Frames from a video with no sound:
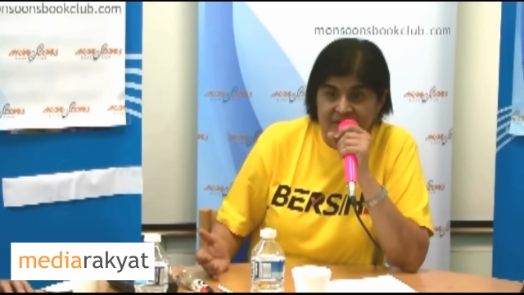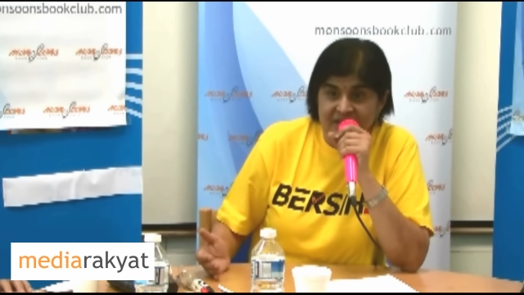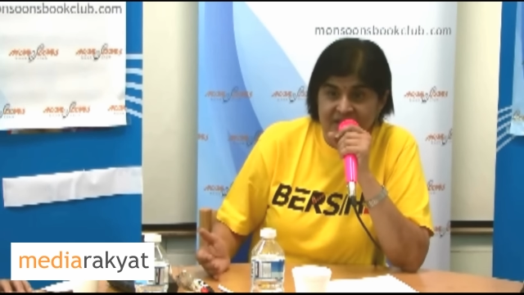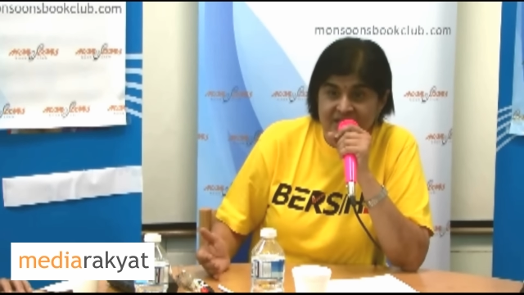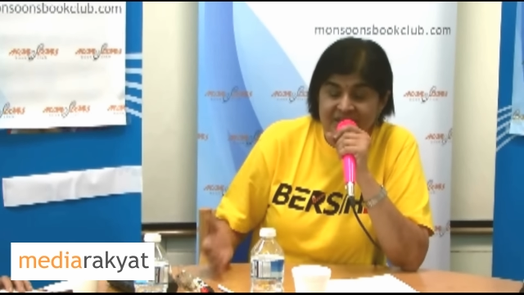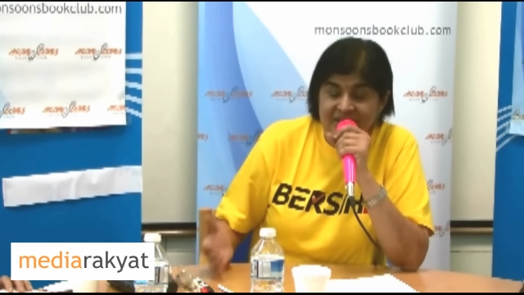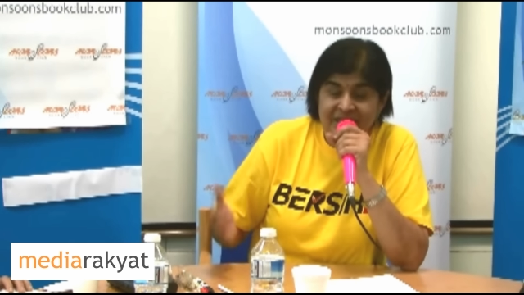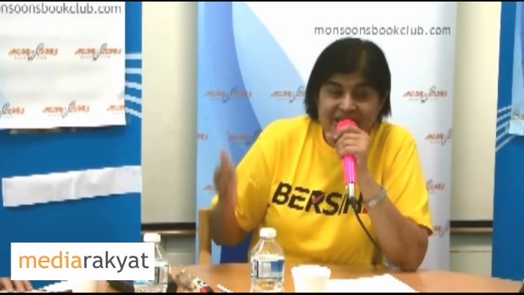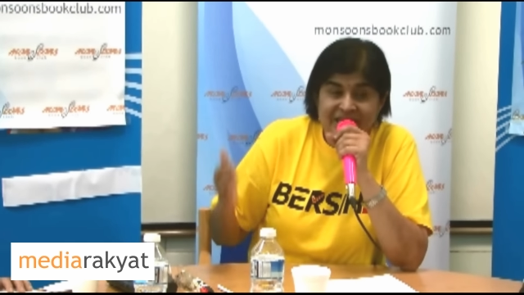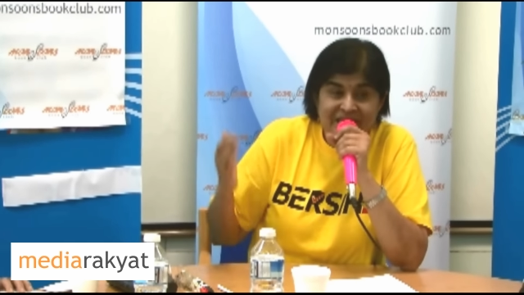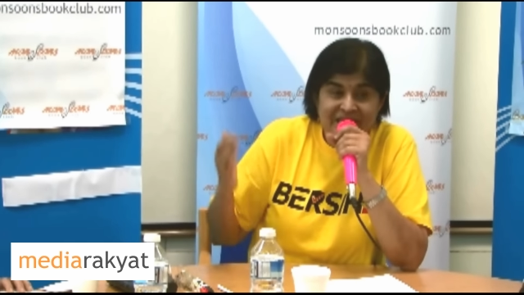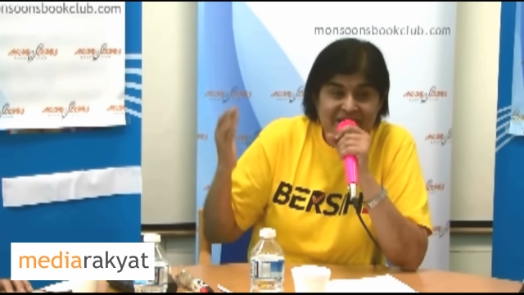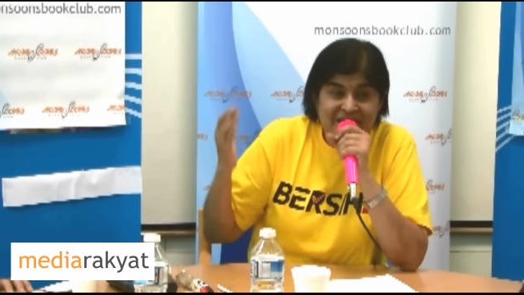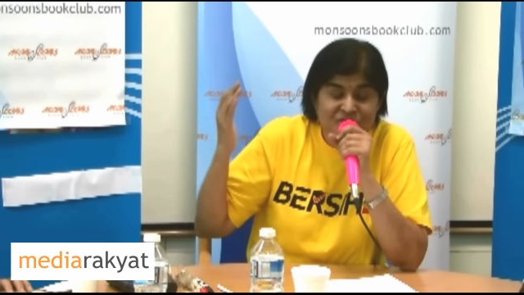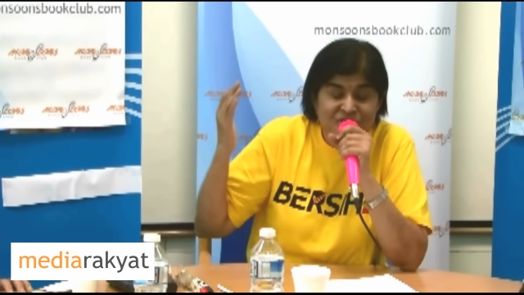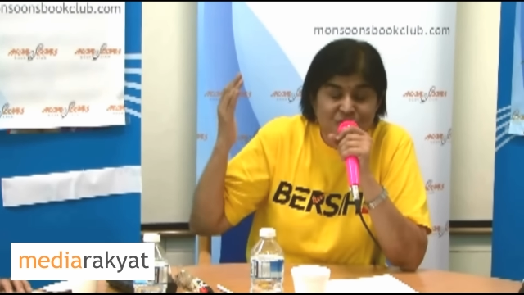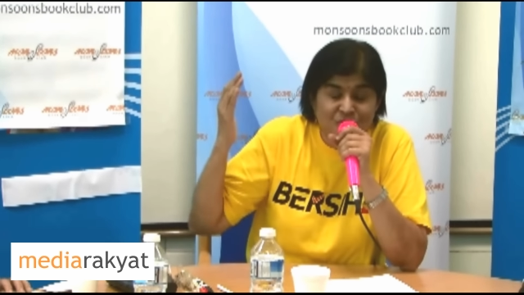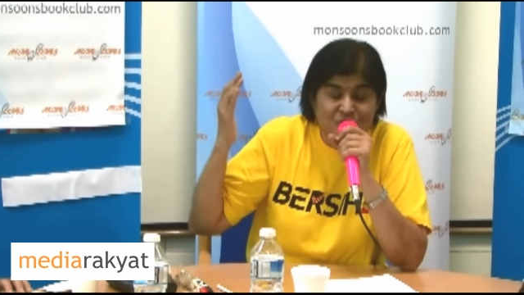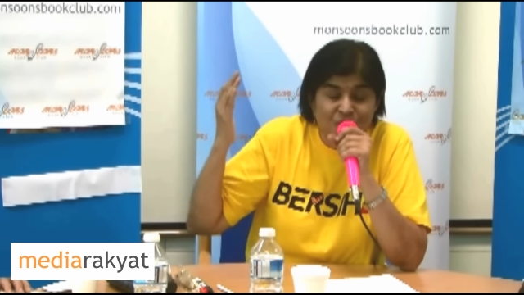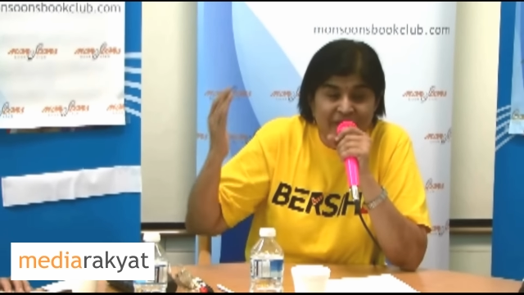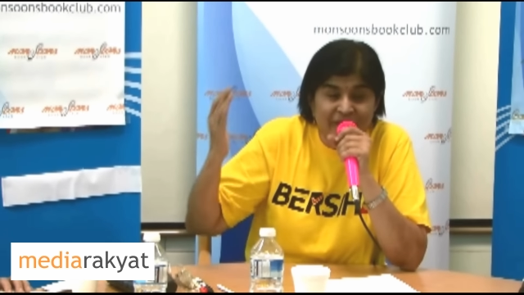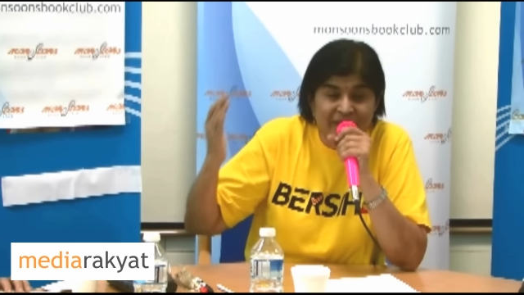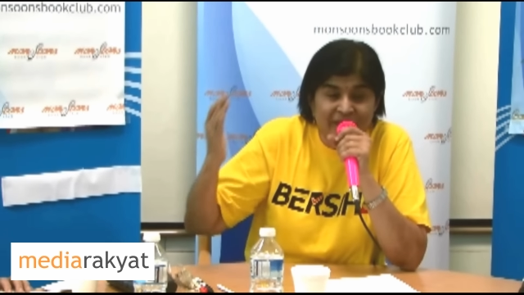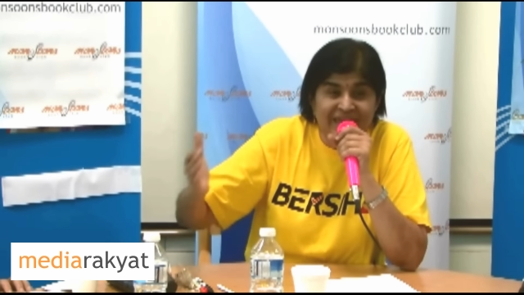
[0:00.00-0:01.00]
They think it's
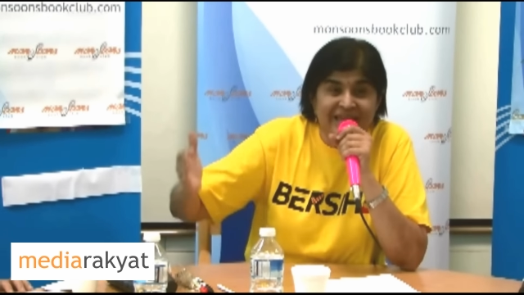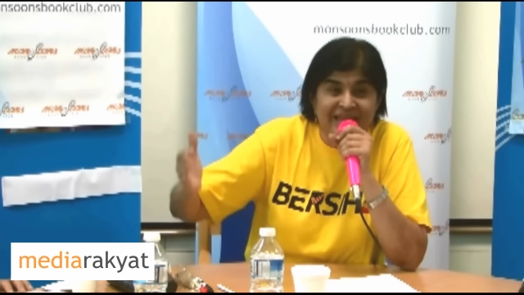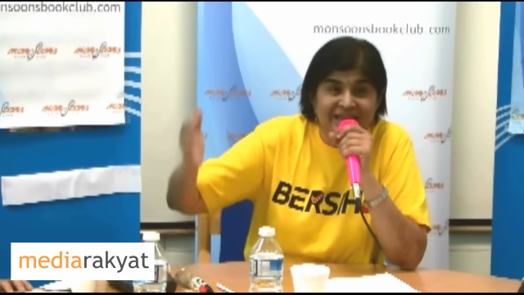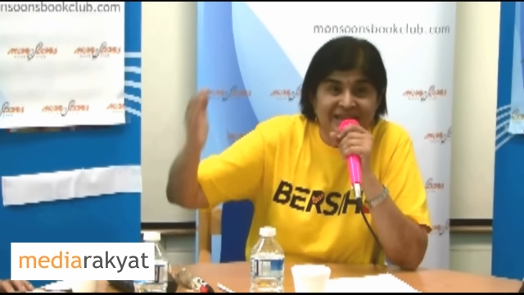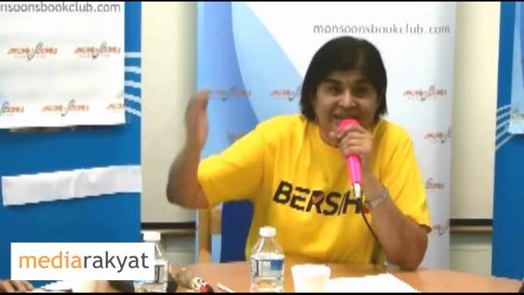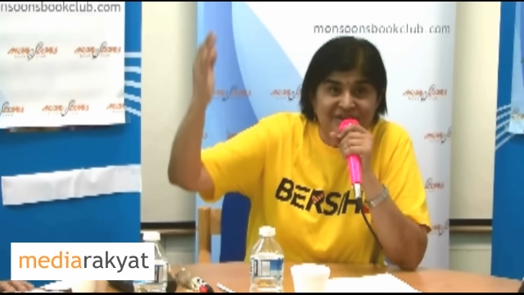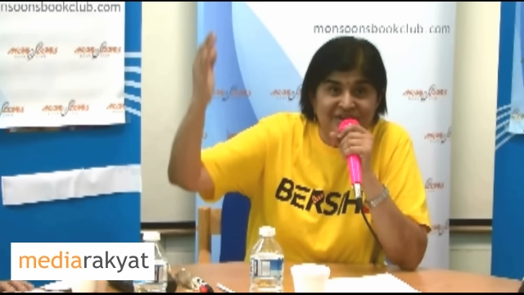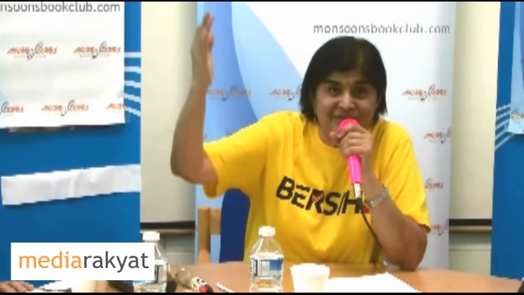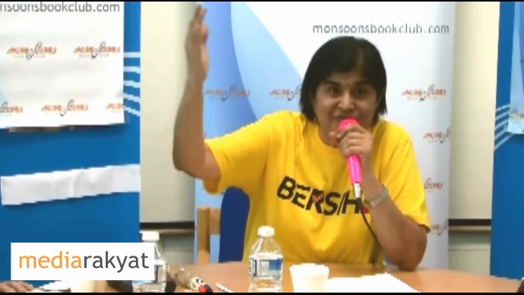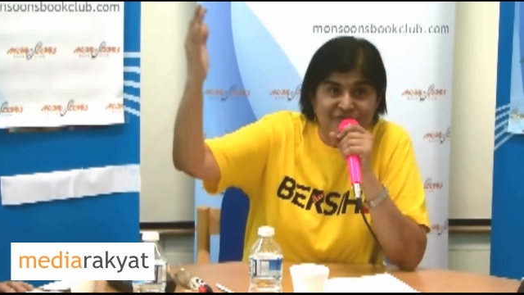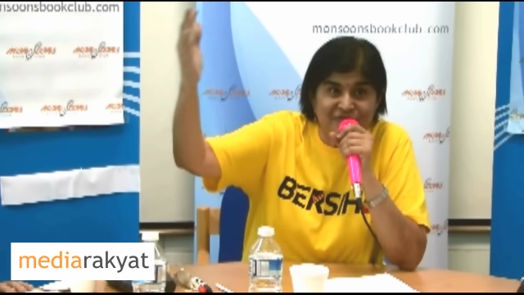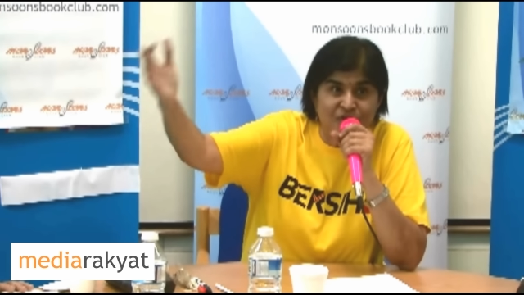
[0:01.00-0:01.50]
okay that a